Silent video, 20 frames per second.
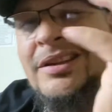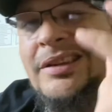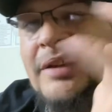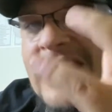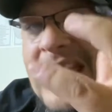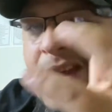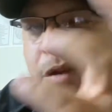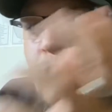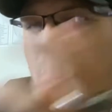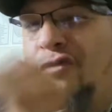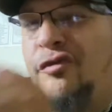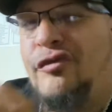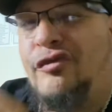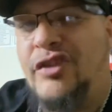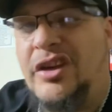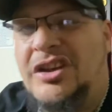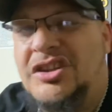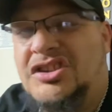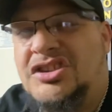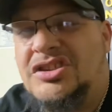that with
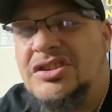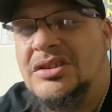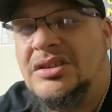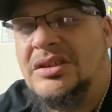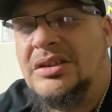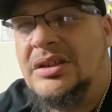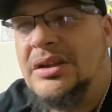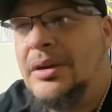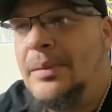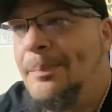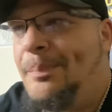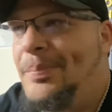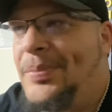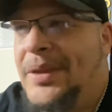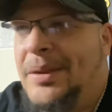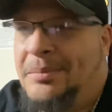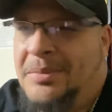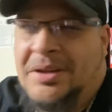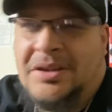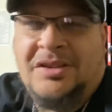fish.
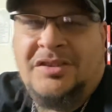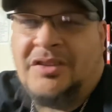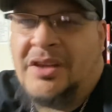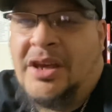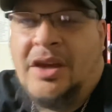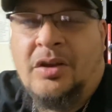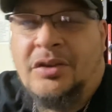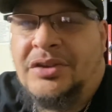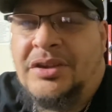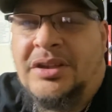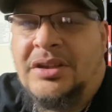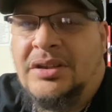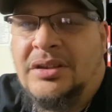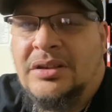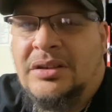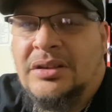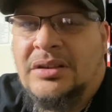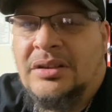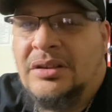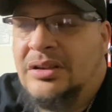I mean, it's healthy.
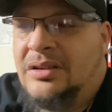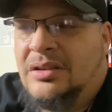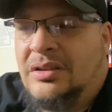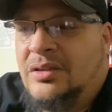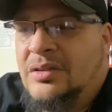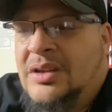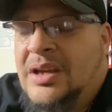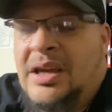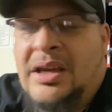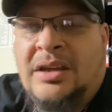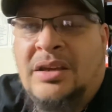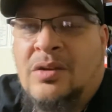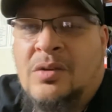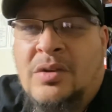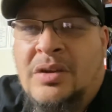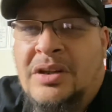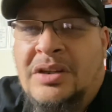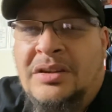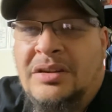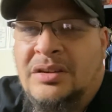You can't
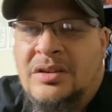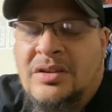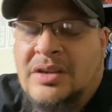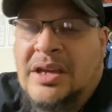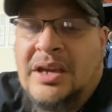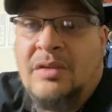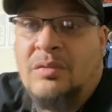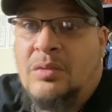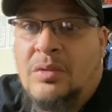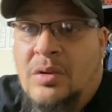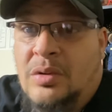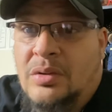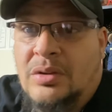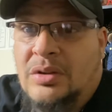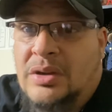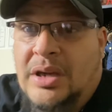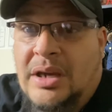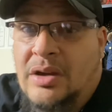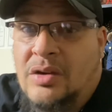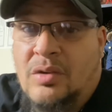go any you can't
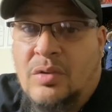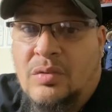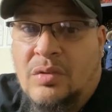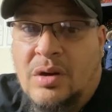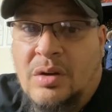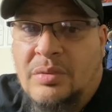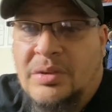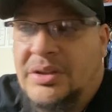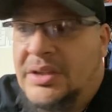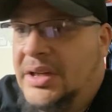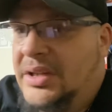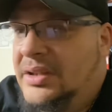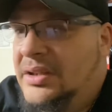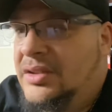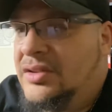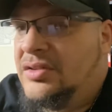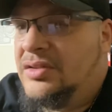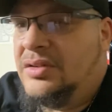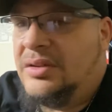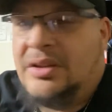go wrong with that.
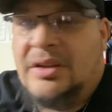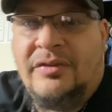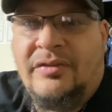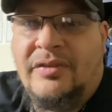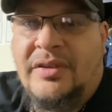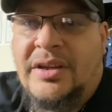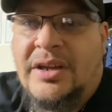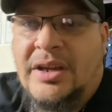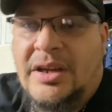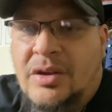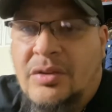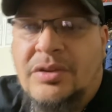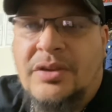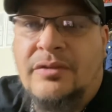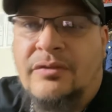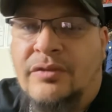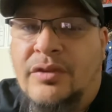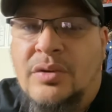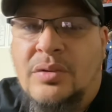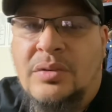It's definitely
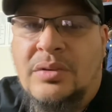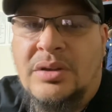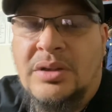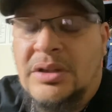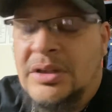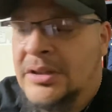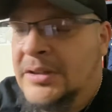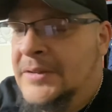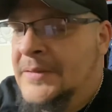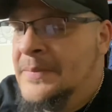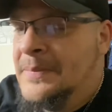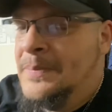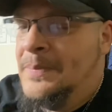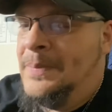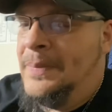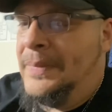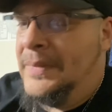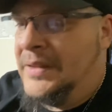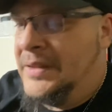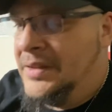healthy food,
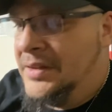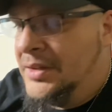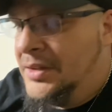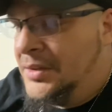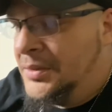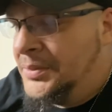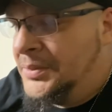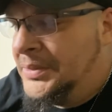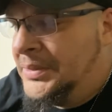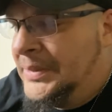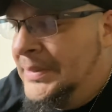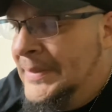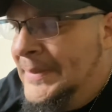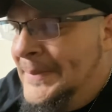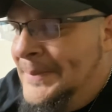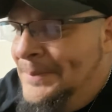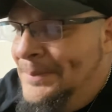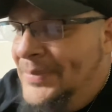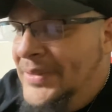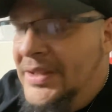you know.
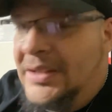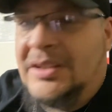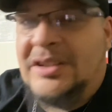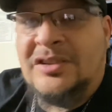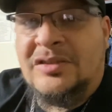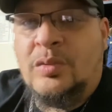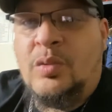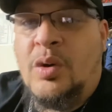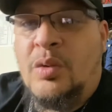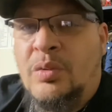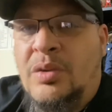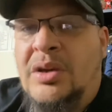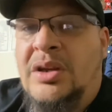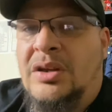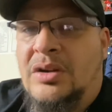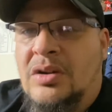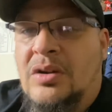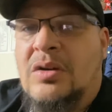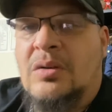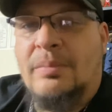And this is what we
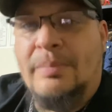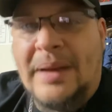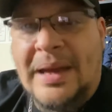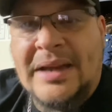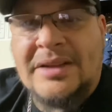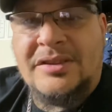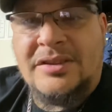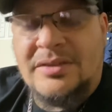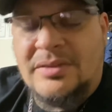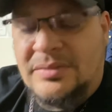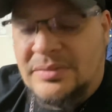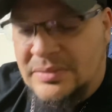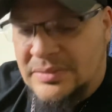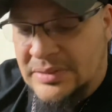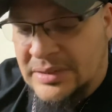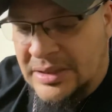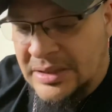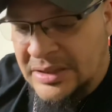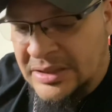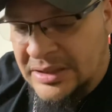need to go back to.
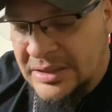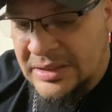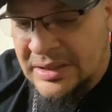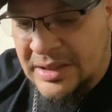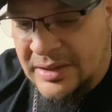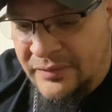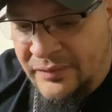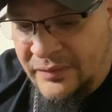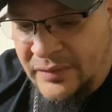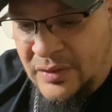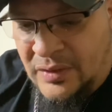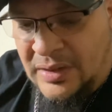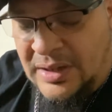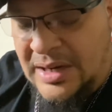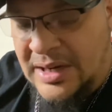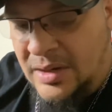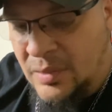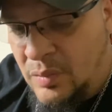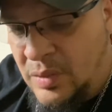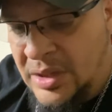I feel
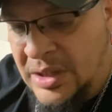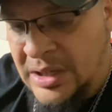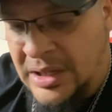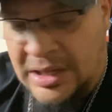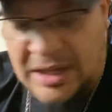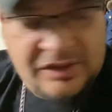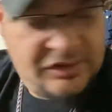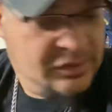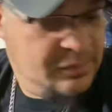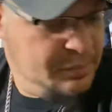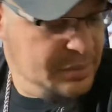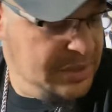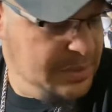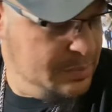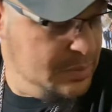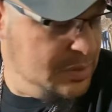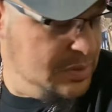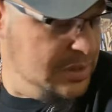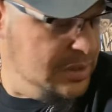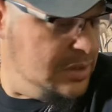like we as a
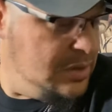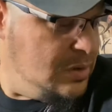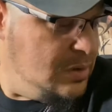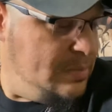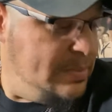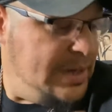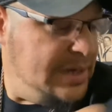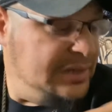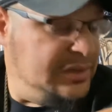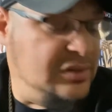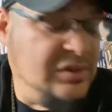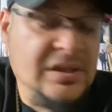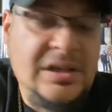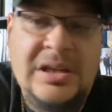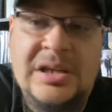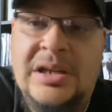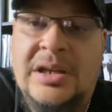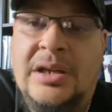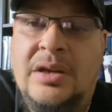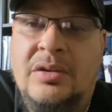people need to go back to
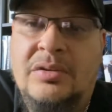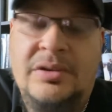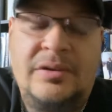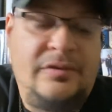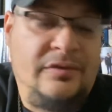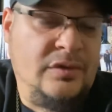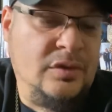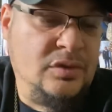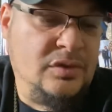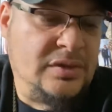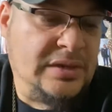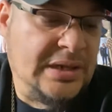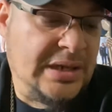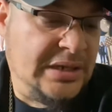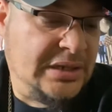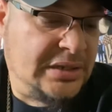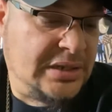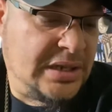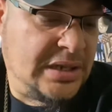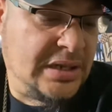eating healthy foods
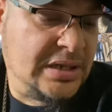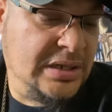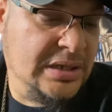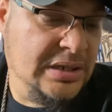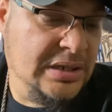like that.